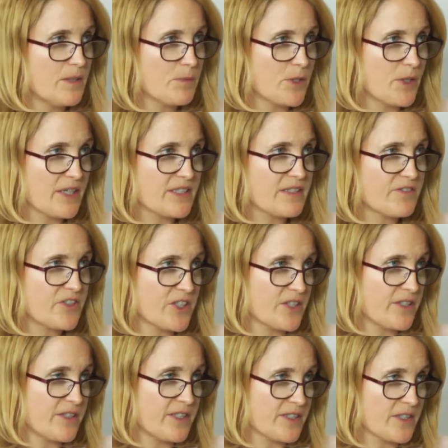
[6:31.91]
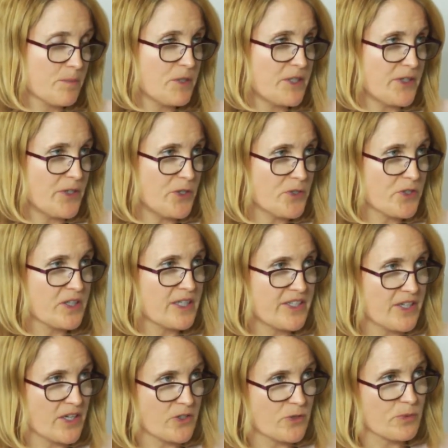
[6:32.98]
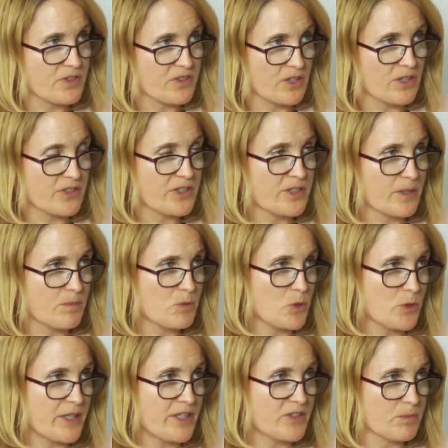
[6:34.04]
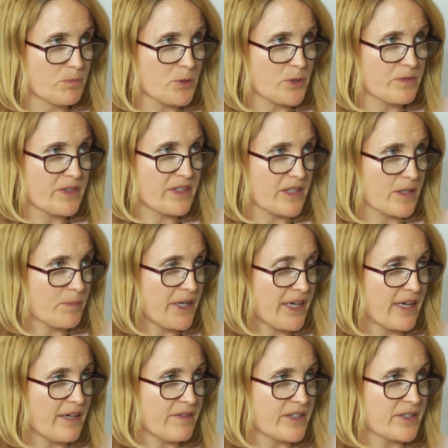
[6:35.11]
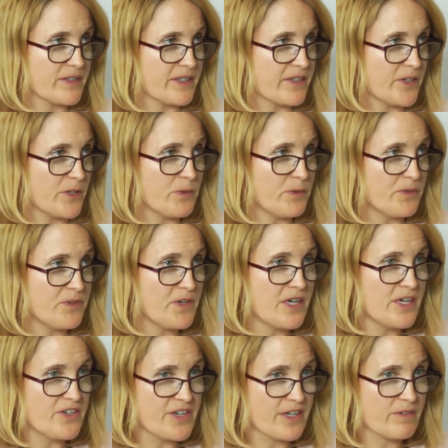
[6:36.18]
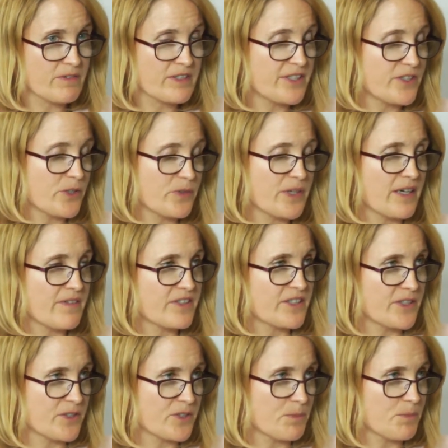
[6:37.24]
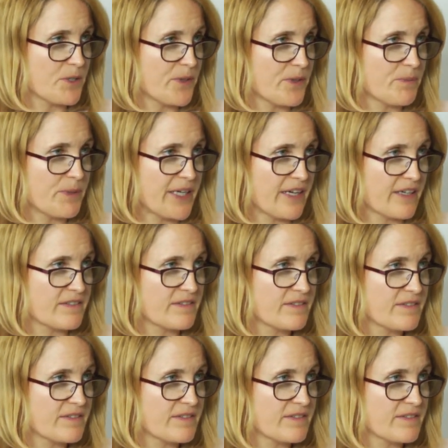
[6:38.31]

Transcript: Progressive discipline usually does result in employees improving their behavior, and you generally don't have to discipline them again.